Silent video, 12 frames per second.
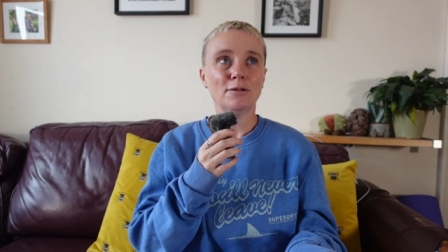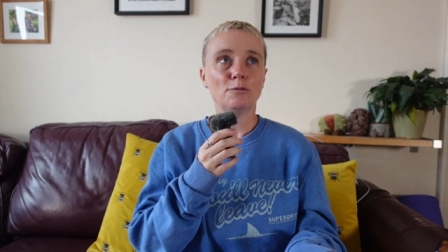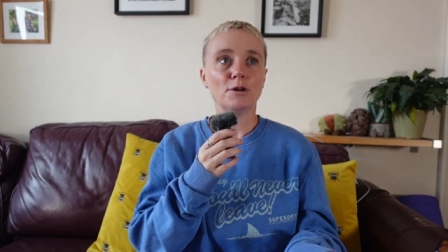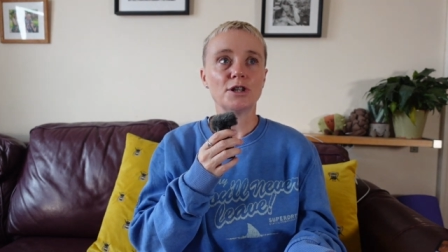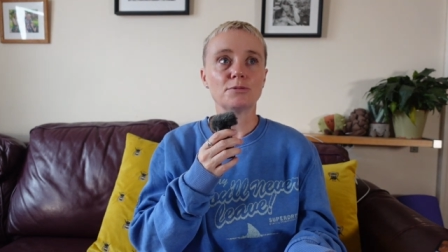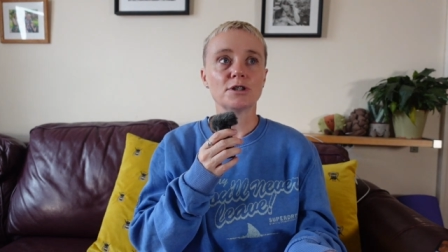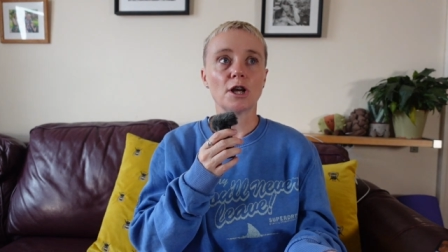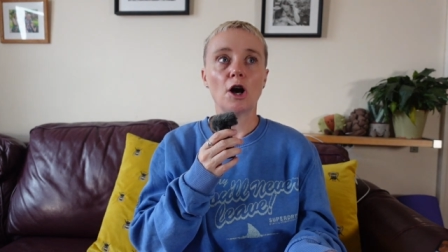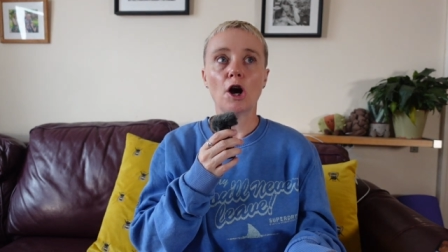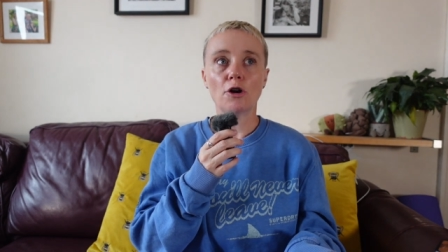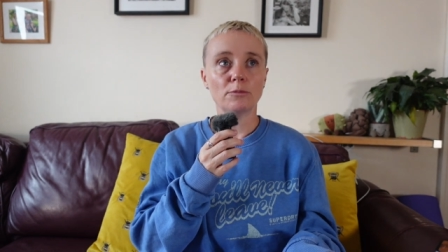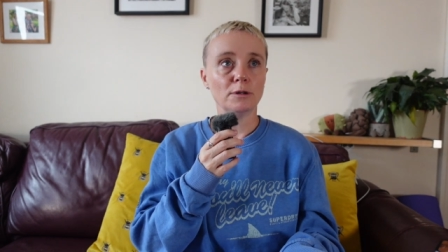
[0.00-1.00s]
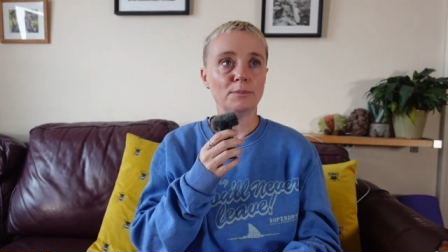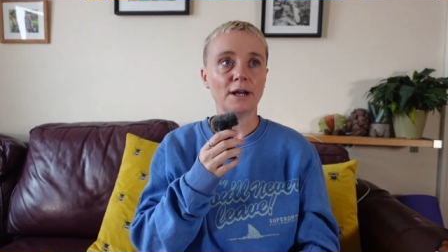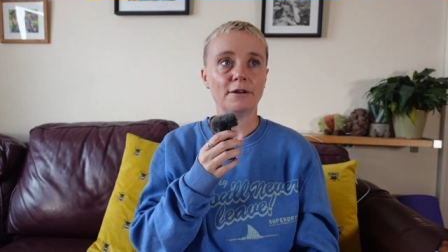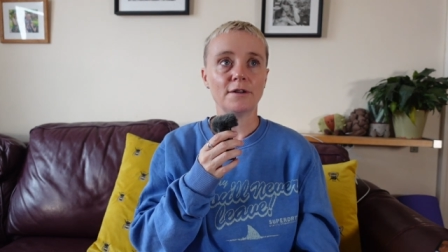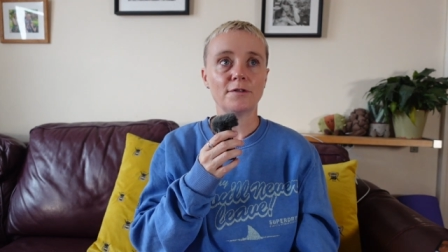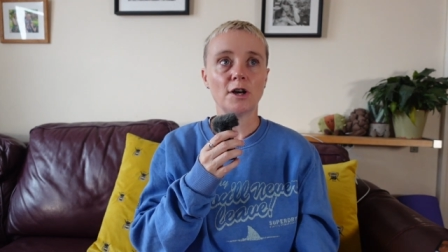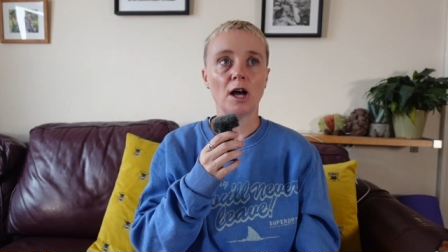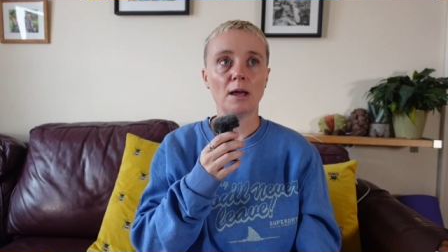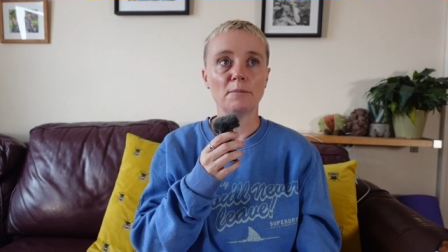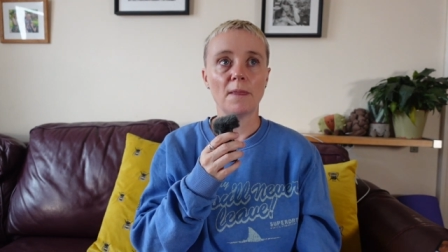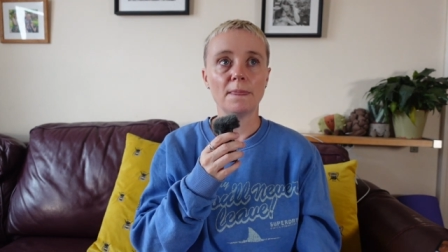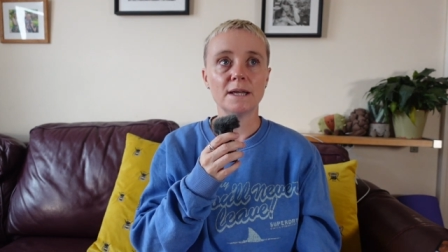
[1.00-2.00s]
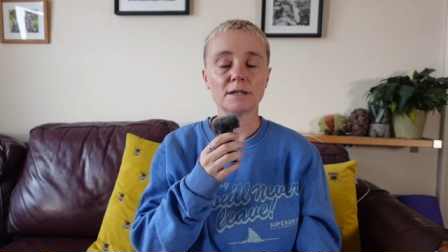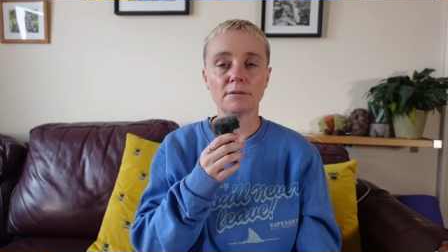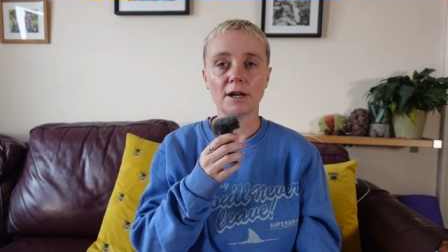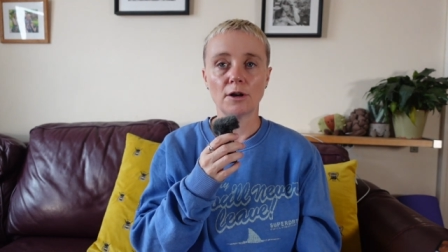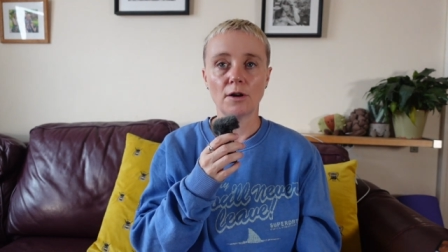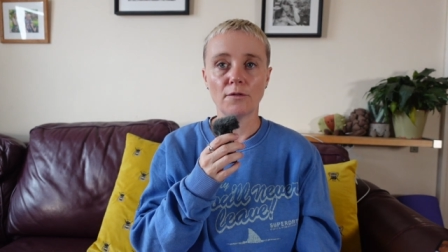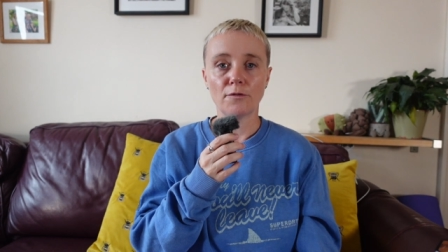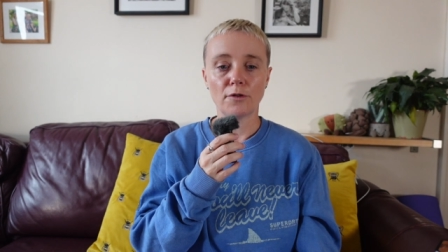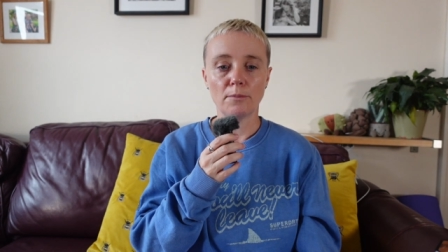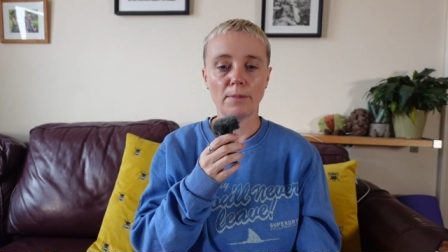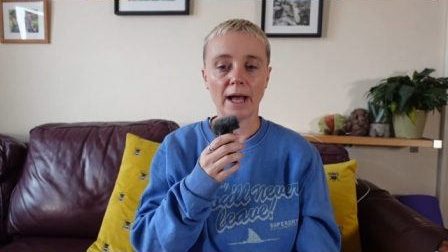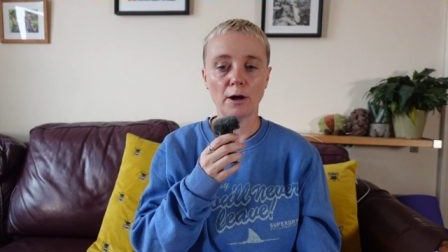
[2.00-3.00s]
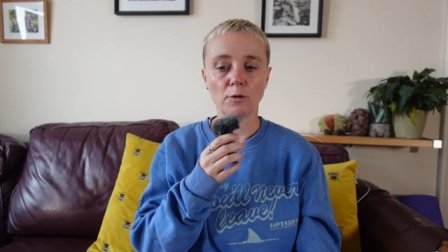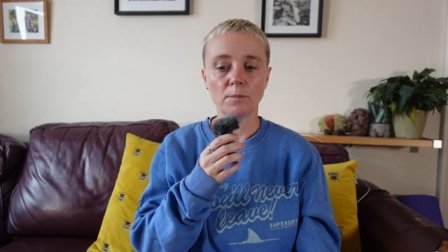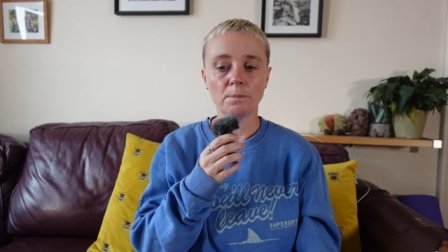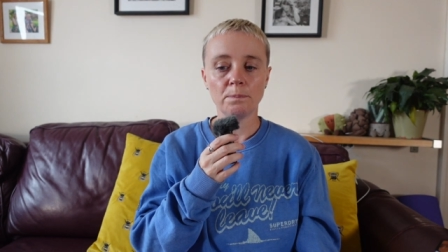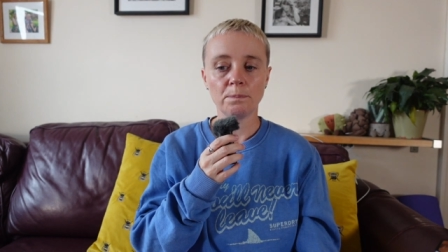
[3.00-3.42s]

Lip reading: which was a horrible period of time. And this went on for about,